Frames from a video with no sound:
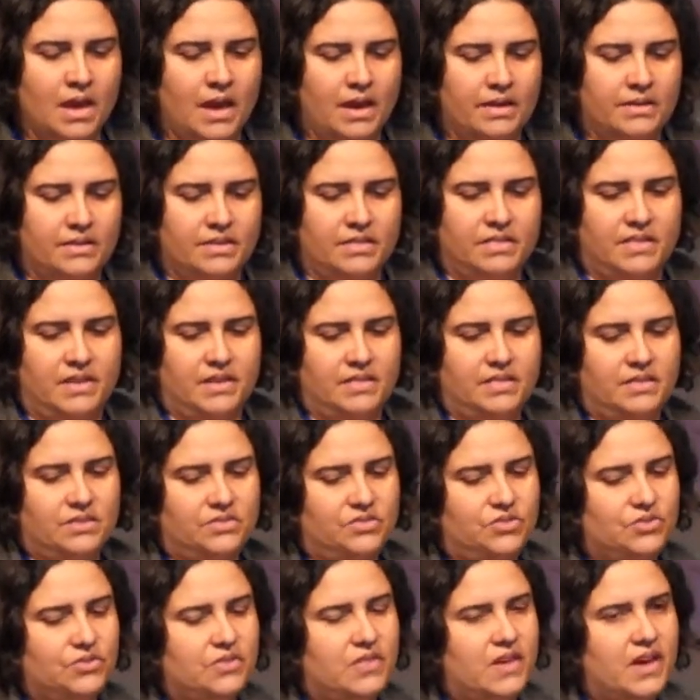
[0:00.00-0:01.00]
And I think the
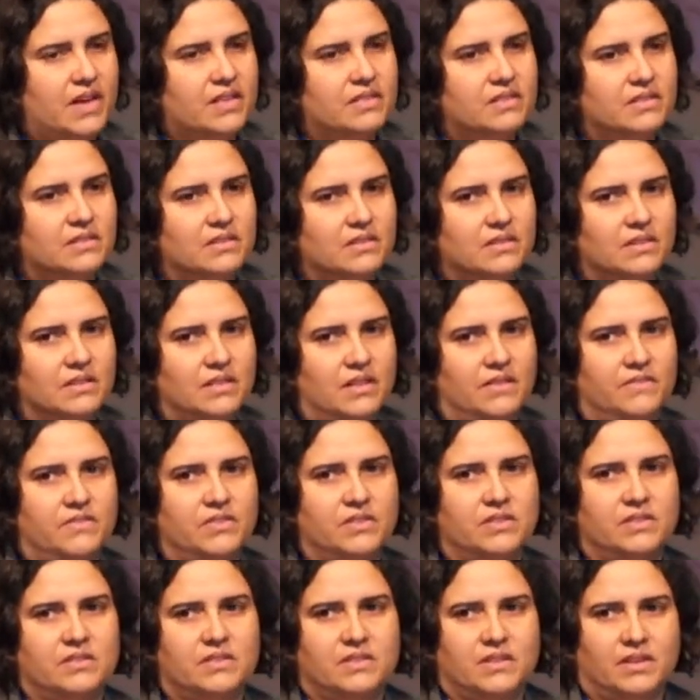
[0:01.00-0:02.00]

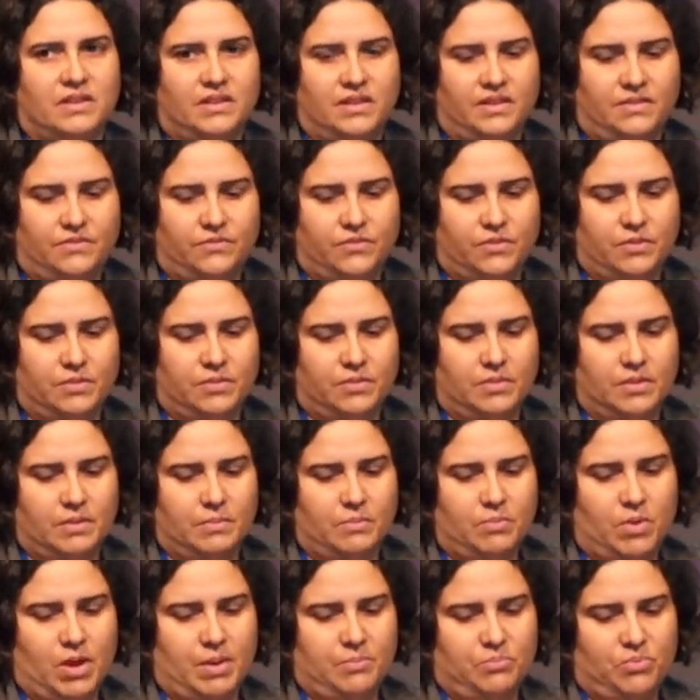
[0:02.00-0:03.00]
2011 study
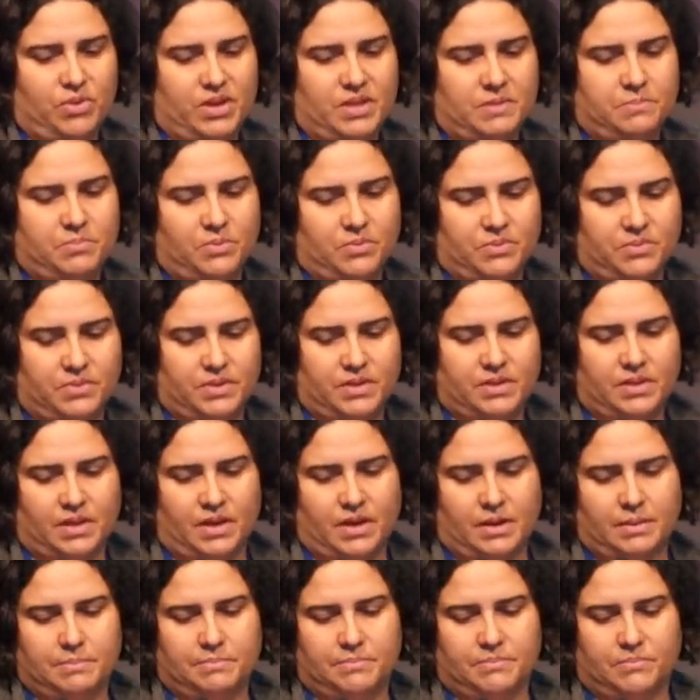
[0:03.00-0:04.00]
from
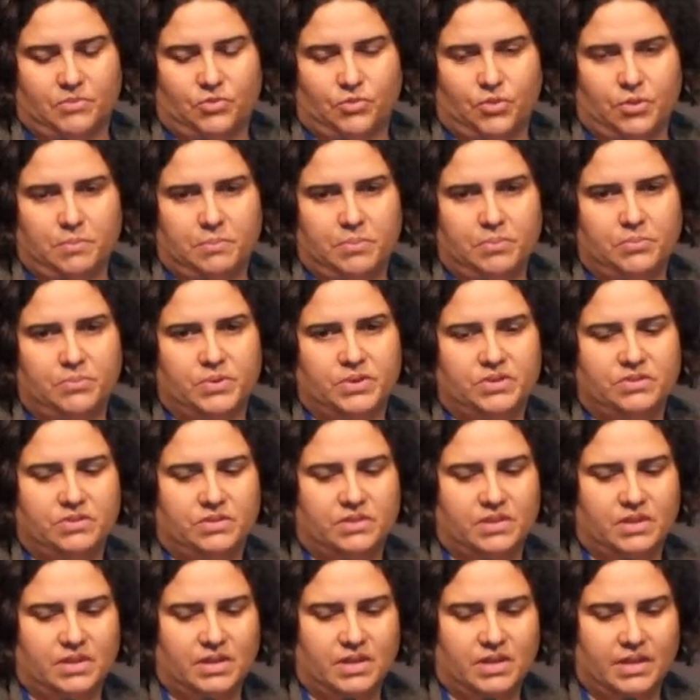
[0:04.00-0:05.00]
Brisbois' group, which
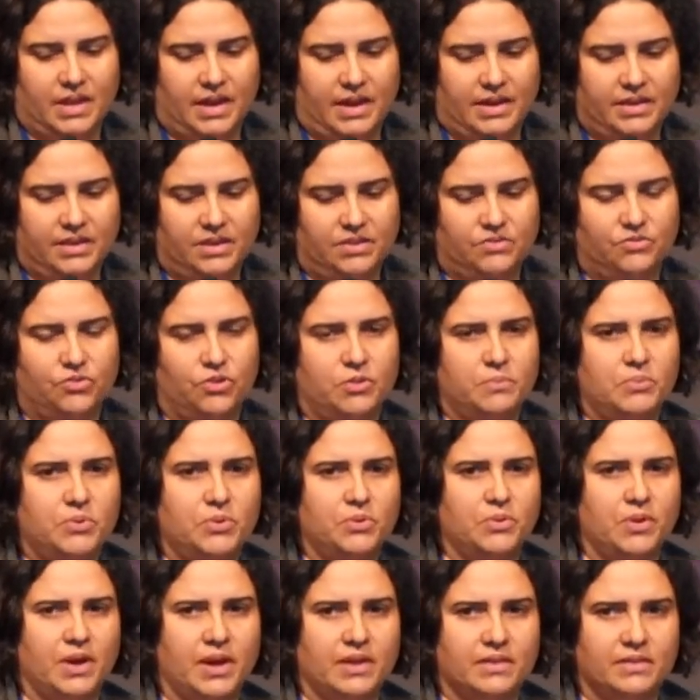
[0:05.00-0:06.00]
is a Canadian group
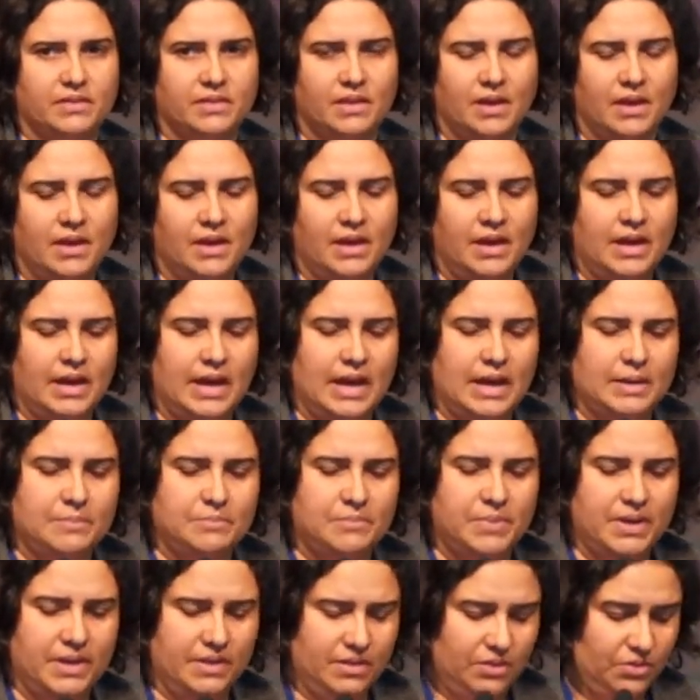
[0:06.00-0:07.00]
who has
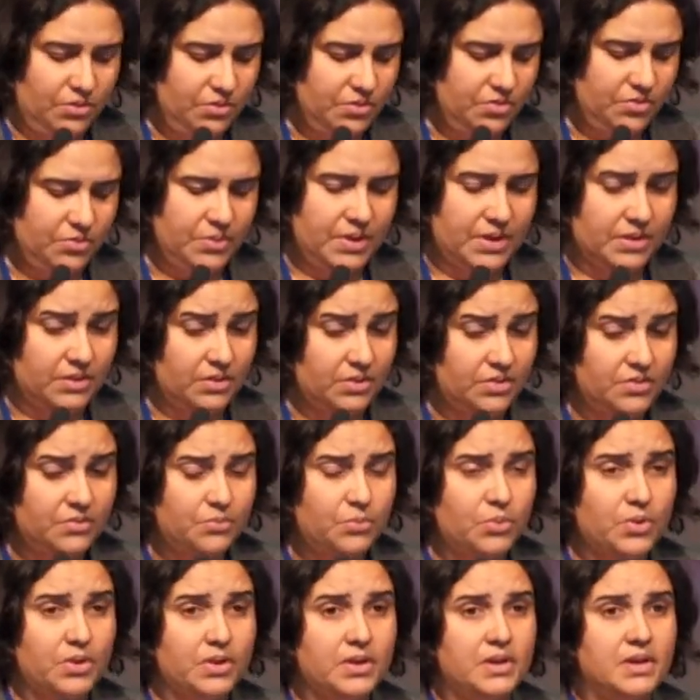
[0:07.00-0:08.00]
been doing a lot
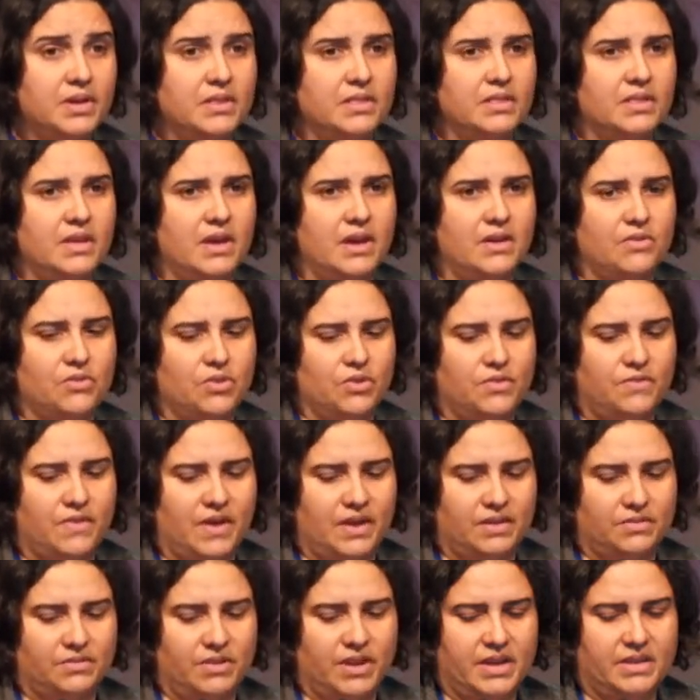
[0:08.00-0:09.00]
of work in the area of
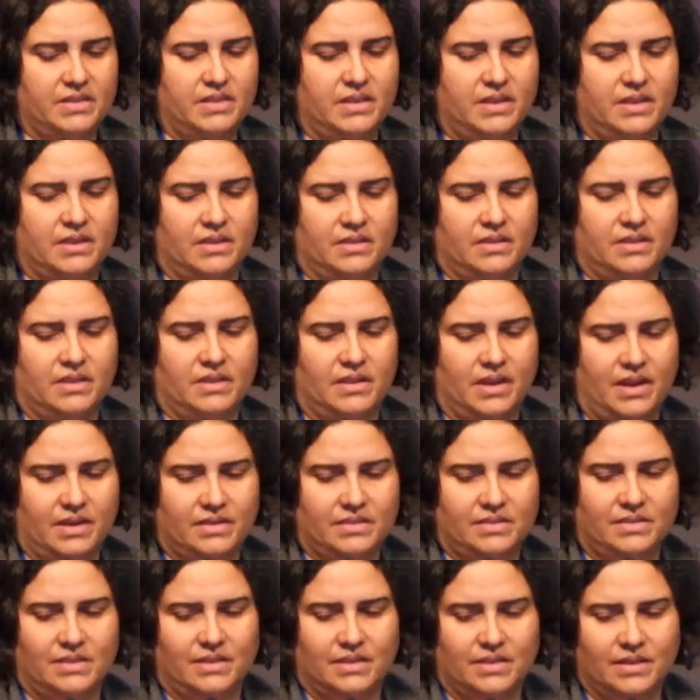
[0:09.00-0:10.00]
anorexia and
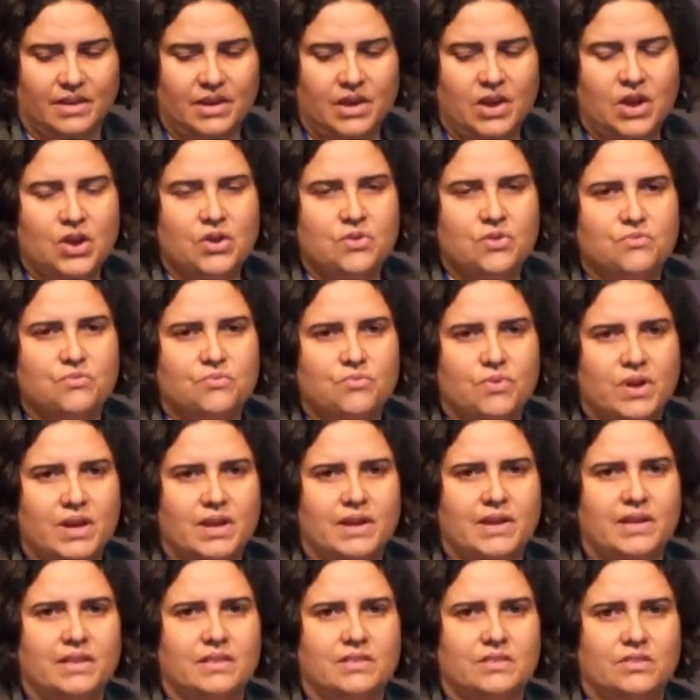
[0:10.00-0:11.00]
cachexia,
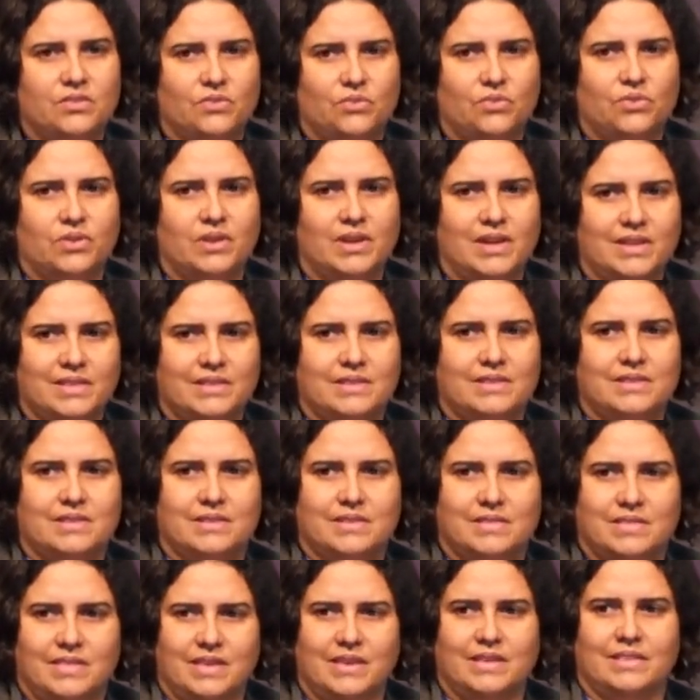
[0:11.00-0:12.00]
really thought,
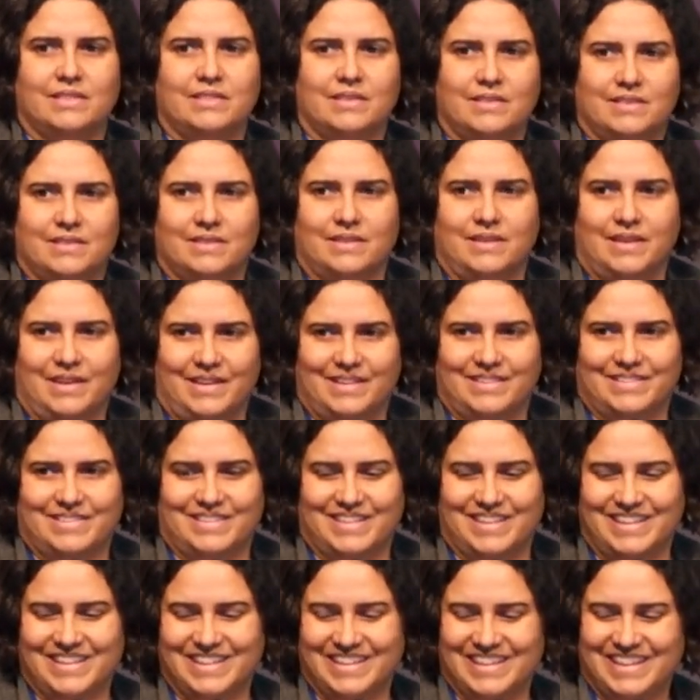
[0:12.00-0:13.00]
let's think this again.